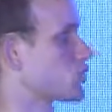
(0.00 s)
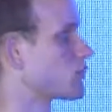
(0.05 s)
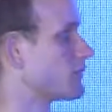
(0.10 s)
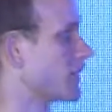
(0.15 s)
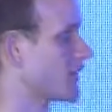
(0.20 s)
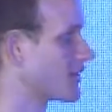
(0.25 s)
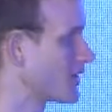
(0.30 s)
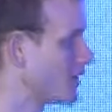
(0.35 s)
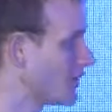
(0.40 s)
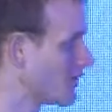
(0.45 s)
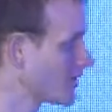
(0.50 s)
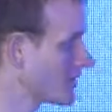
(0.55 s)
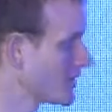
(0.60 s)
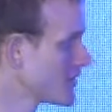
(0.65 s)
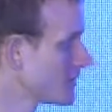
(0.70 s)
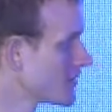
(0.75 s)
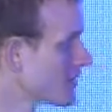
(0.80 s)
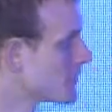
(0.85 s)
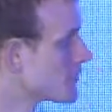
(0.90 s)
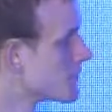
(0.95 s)
by code.
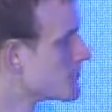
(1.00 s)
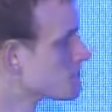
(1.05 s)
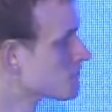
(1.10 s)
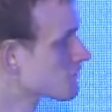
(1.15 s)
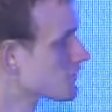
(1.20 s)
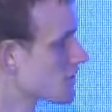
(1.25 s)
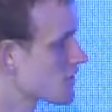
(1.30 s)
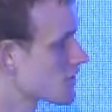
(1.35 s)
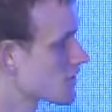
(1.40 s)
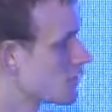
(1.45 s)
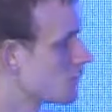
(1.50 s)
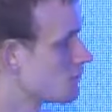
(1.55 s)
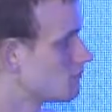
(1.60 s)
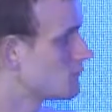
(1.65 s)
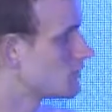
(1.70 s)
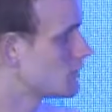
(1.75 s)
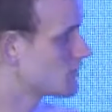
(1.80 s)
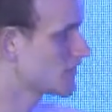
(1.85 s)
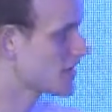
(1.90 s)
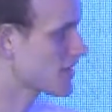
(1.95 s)
So
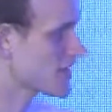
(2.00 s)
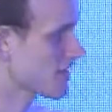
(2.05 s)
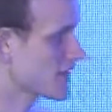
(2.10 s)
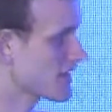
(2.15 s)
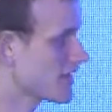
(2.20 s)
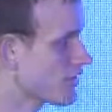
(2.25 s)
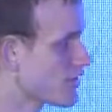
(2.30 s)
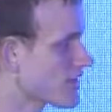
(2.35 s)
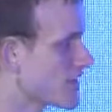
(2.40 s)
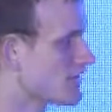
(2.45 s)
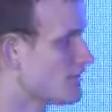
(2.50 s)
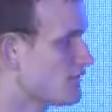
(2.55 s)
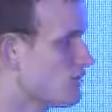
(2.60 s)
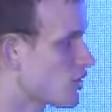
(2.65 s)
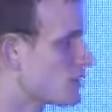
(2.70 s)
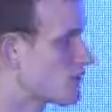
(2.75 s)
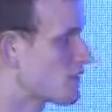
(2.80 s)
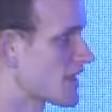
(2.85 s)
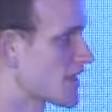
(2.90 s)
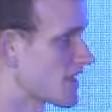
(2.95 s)
these accounts have 4
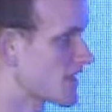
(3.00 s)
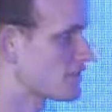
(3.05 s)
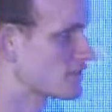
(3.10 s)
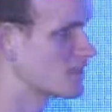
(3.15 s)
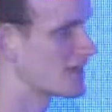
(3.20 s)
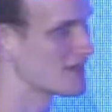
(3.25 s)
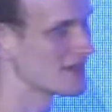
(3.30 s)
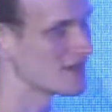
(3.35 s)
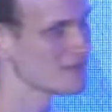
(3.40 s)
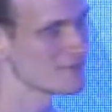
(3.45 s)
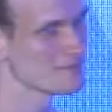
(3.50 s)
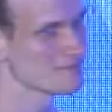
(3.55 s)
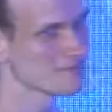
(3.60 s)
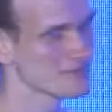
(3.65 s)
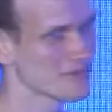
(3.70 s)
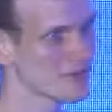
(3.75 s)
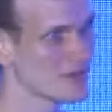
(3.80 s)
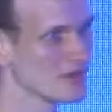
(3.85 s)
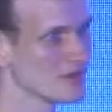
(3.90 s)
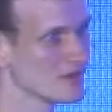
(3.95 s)
pieces of data.
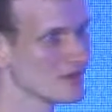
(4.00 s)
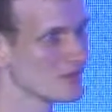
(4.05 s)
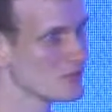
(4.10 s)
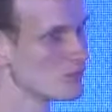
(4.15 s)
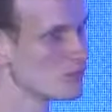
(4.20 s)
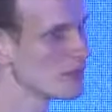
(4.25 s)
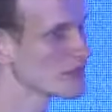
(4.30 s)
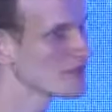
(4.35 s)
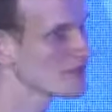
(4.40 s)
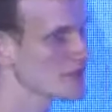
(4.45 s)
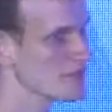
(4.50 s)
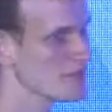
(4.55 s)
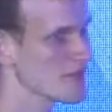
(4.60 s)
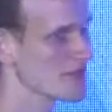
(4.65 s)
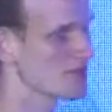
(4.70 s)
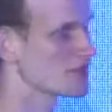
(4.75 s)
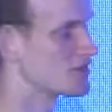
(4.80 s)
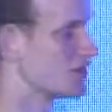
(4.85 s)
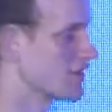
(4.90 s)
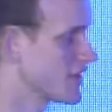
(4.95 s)
One of them is the
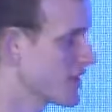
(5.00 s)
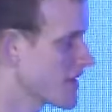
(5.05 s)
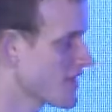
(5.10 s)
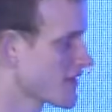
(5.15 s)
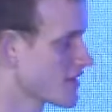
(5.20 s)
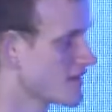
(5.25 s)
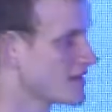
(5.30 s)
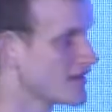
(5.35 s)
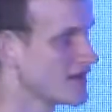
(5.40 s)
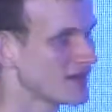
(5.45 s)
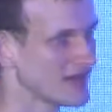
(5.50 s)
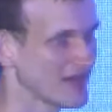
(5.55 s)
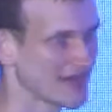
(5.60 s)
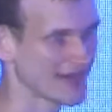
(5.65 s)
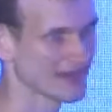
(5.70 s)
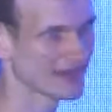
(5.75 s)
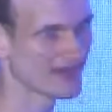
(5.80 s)
nonce, and